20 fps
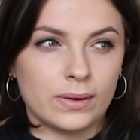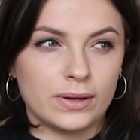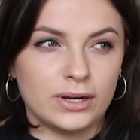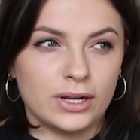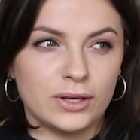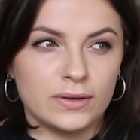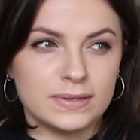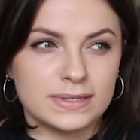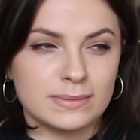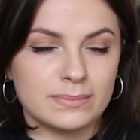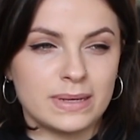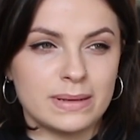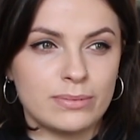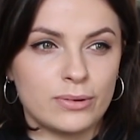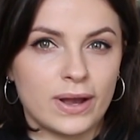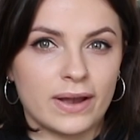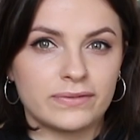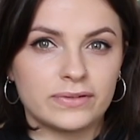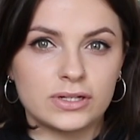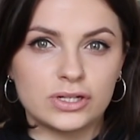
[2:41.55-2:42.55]
I know some
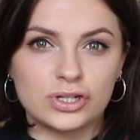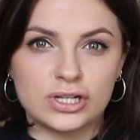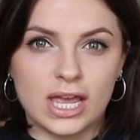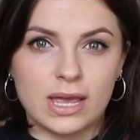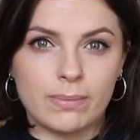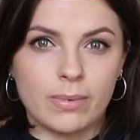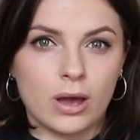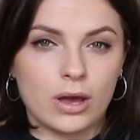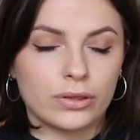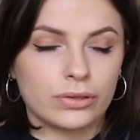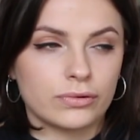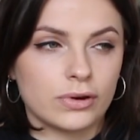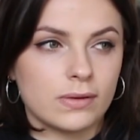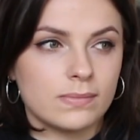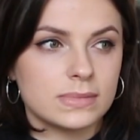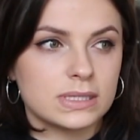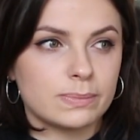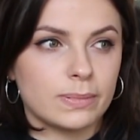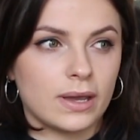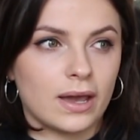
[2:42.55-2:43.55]
people have to share
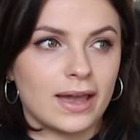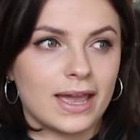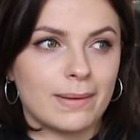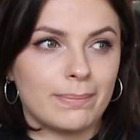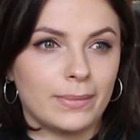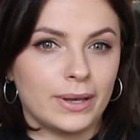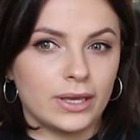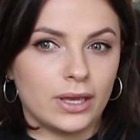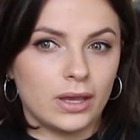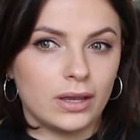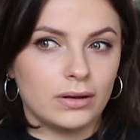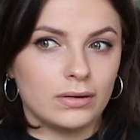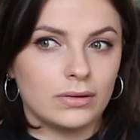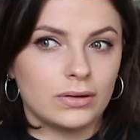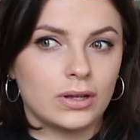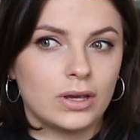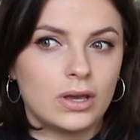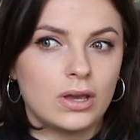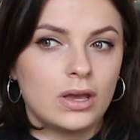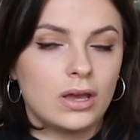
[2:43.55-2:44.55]
bathrooms, but I have my
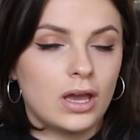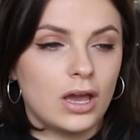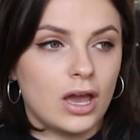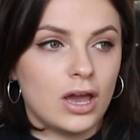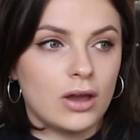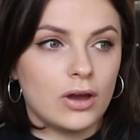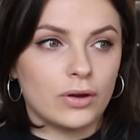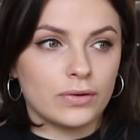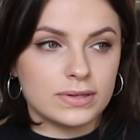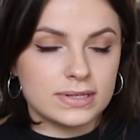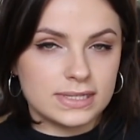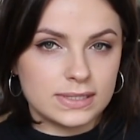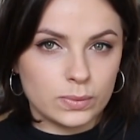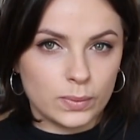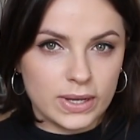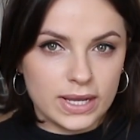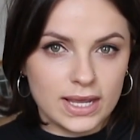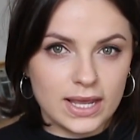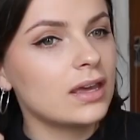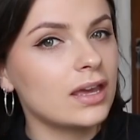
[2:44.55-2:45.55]
own
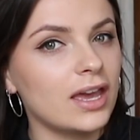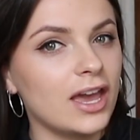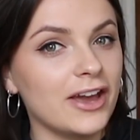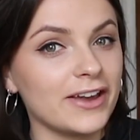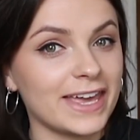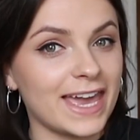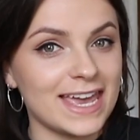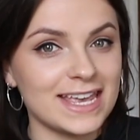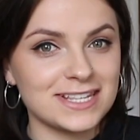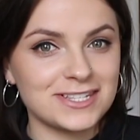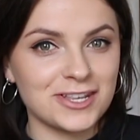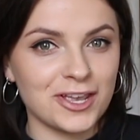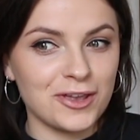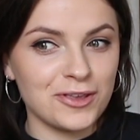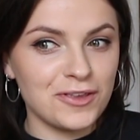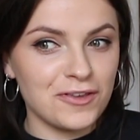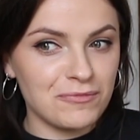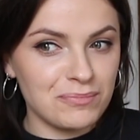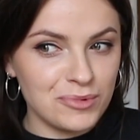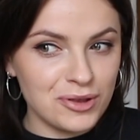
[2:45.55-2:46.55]
ensuite. Okay, so
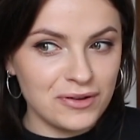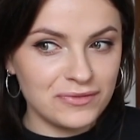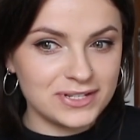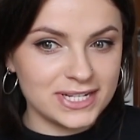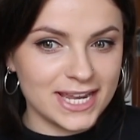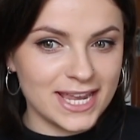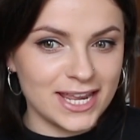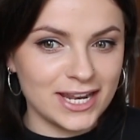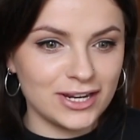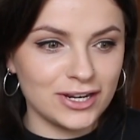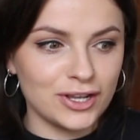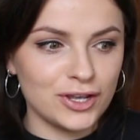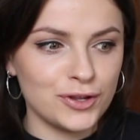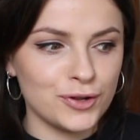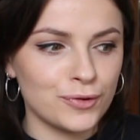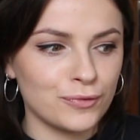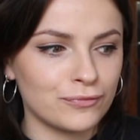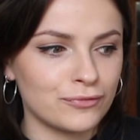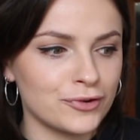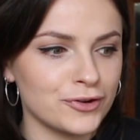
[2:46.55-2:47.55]
you've moved in,
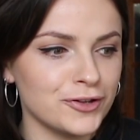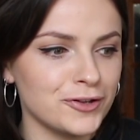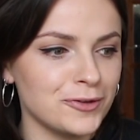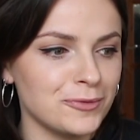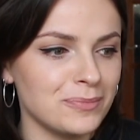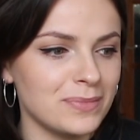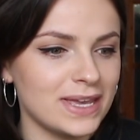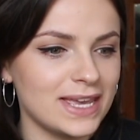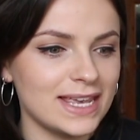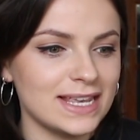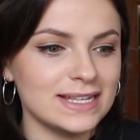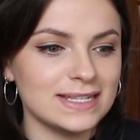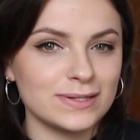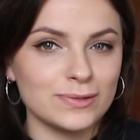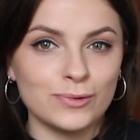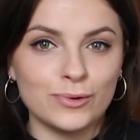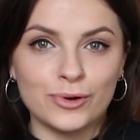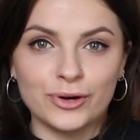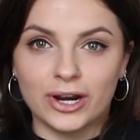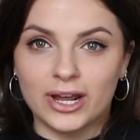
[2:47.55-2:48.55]
your room
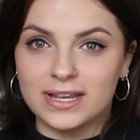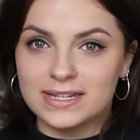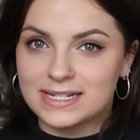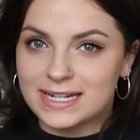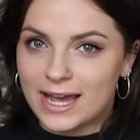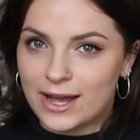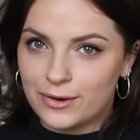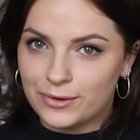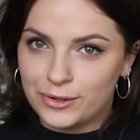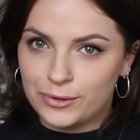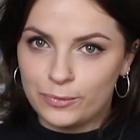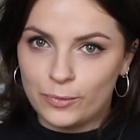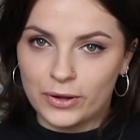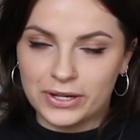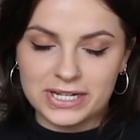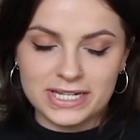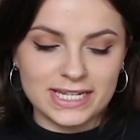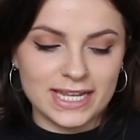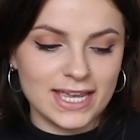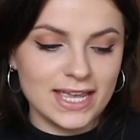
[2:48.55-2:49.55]
is organised how you
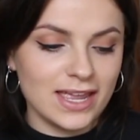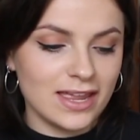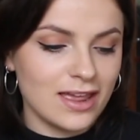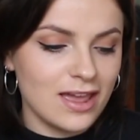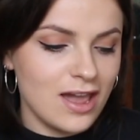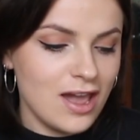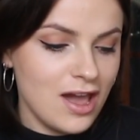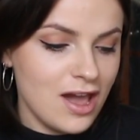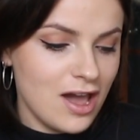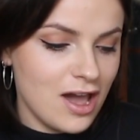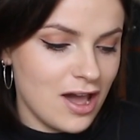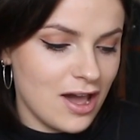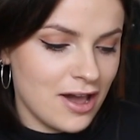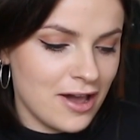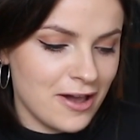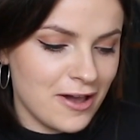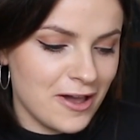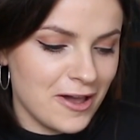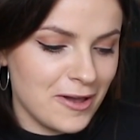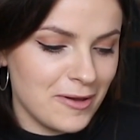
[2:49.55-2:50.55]
want it,
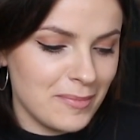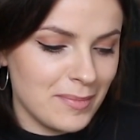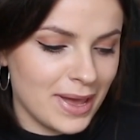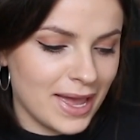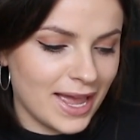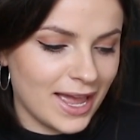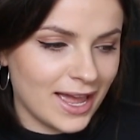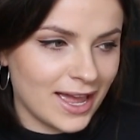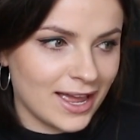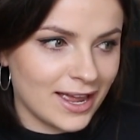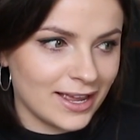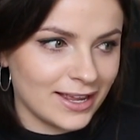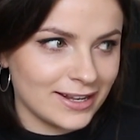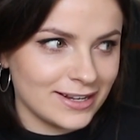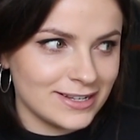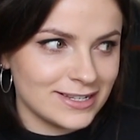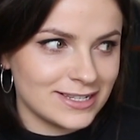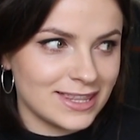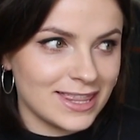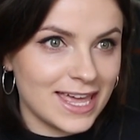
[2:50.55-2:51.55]

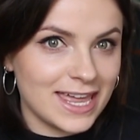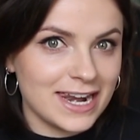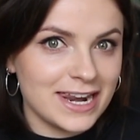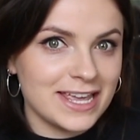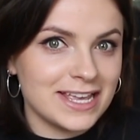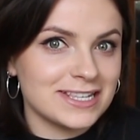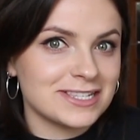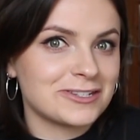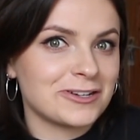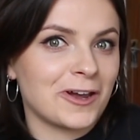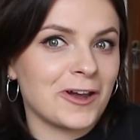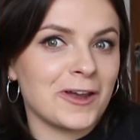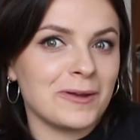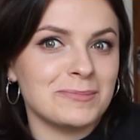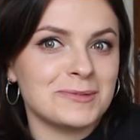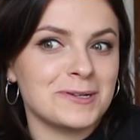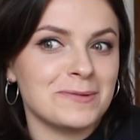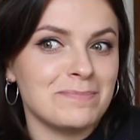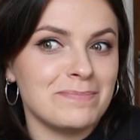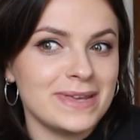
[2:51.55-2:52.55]
and then it's
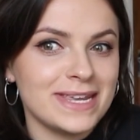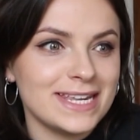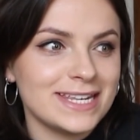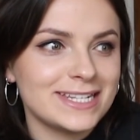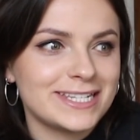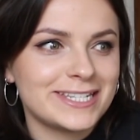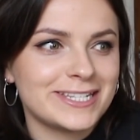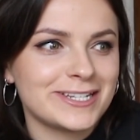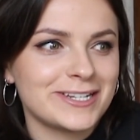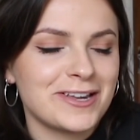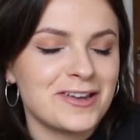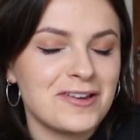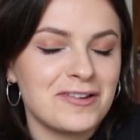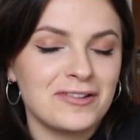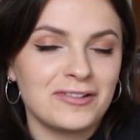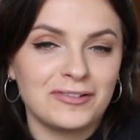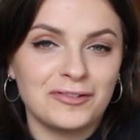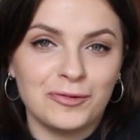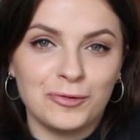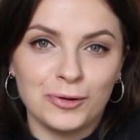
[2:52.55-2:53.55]
time to meet
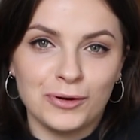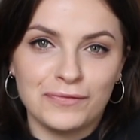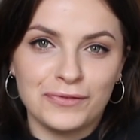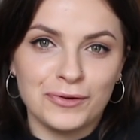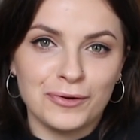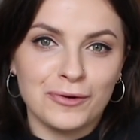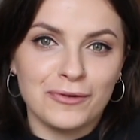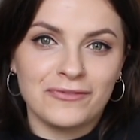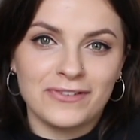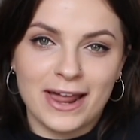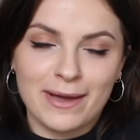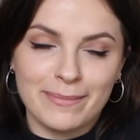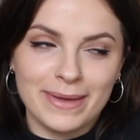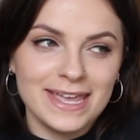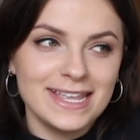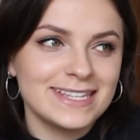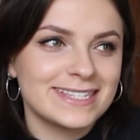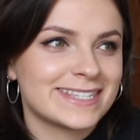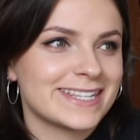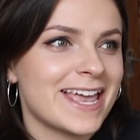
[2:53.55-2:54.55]
all of your
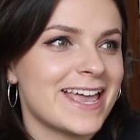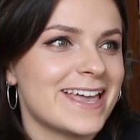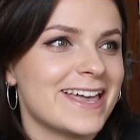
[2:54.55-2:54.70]
flatmates.